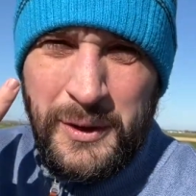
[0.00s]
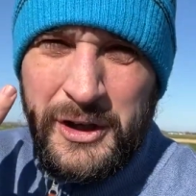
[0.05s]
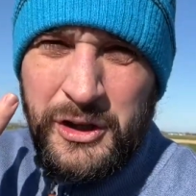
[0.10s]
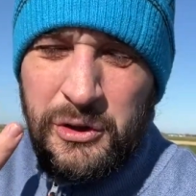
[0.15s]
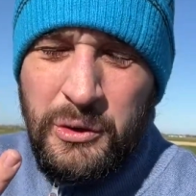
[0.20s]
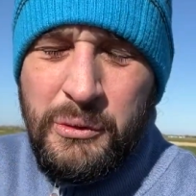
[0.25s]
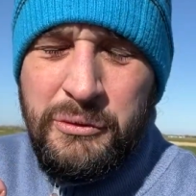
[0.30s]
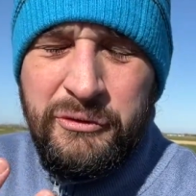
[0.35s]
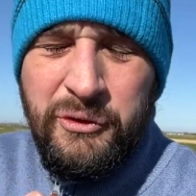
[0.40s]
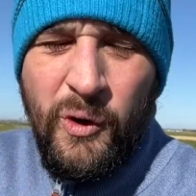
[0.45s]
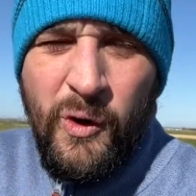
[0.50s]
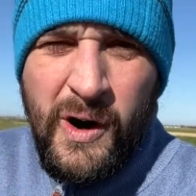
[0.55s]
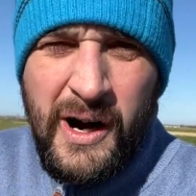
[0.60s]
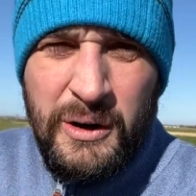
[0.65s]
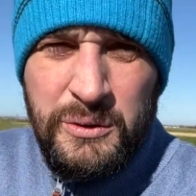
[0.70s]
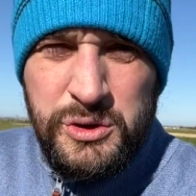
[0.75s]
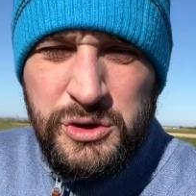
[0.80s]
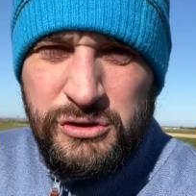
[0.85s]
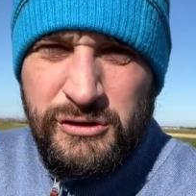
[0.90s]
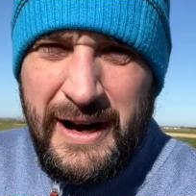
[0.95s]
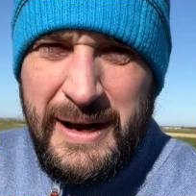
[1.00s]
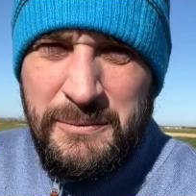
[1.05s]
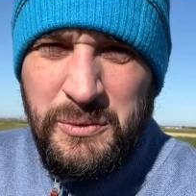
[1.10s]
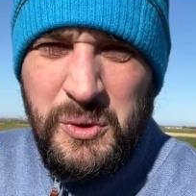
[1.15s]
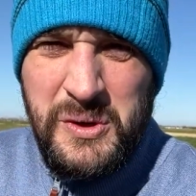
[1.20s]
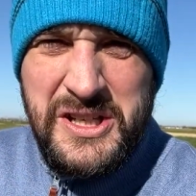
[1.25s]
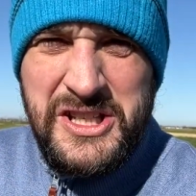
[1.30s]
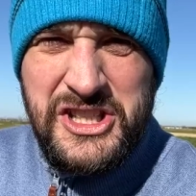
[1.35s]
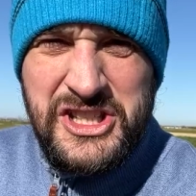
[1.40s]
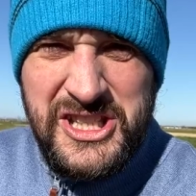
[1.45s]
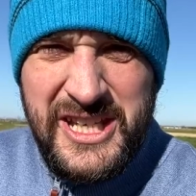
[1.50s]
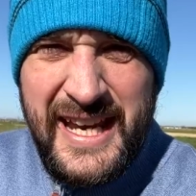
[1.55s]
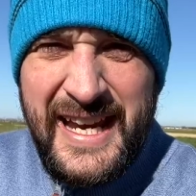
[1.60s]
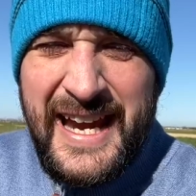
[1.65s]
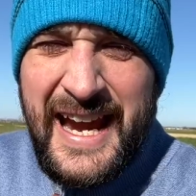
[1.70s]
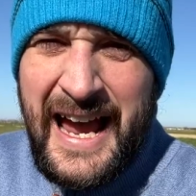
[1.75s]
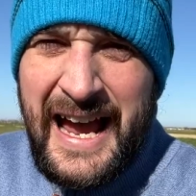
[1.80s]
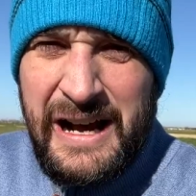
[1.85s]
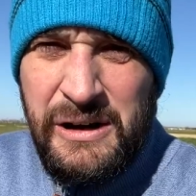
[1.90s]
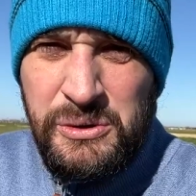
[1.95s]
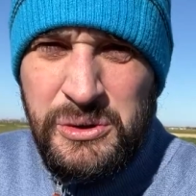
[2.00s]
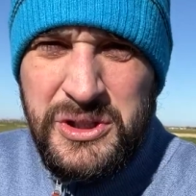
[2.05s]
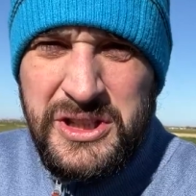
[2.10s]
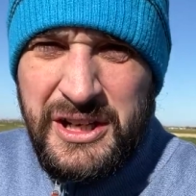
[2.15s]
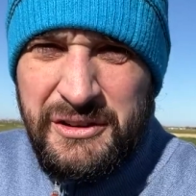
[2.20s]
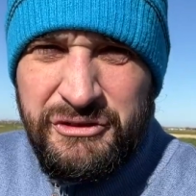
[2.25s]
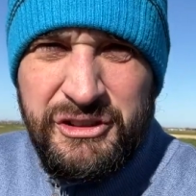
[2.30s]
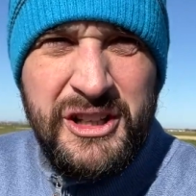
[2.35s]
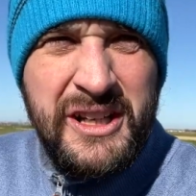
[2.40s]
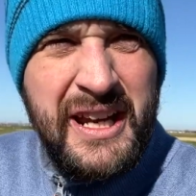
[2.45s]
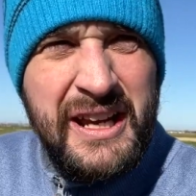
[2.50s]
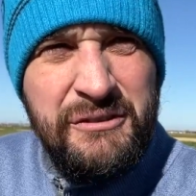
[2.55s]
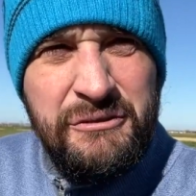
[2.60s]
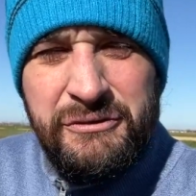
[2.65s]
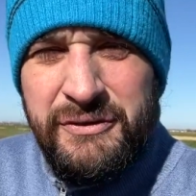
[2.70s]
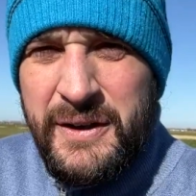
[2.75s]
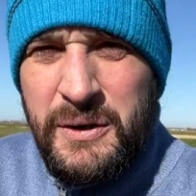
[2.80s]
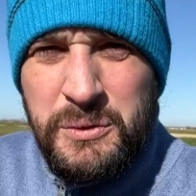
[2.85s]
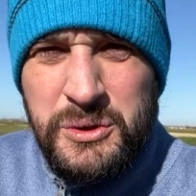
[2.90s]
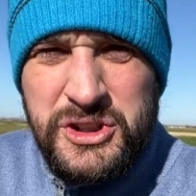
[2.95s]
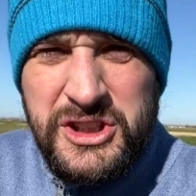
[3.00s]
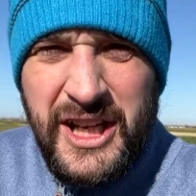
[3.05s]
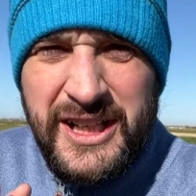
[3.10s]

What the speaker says: We're going to do a 4-hole scramble and see how different it feels.